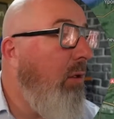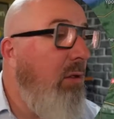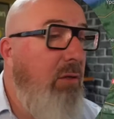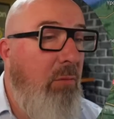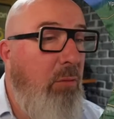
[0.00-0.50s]

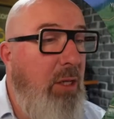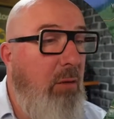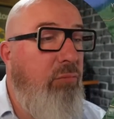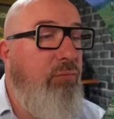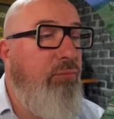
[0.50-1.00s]
So what's
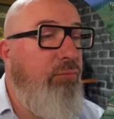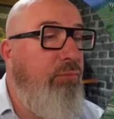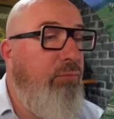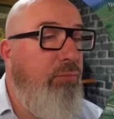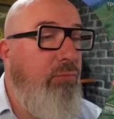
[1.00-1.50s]
that?
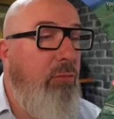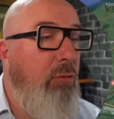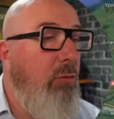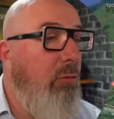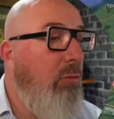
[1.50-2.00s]

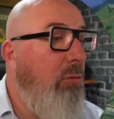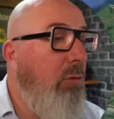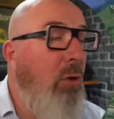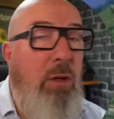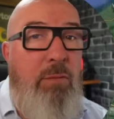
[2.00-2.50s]

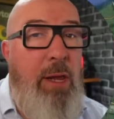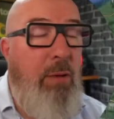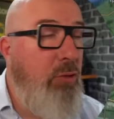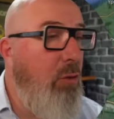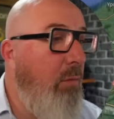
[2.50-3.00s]
Not even an
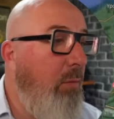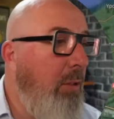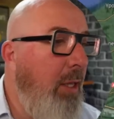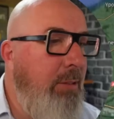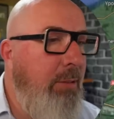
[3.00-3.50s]
hour's drive, I'd
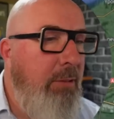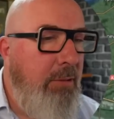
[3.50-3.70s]
guess.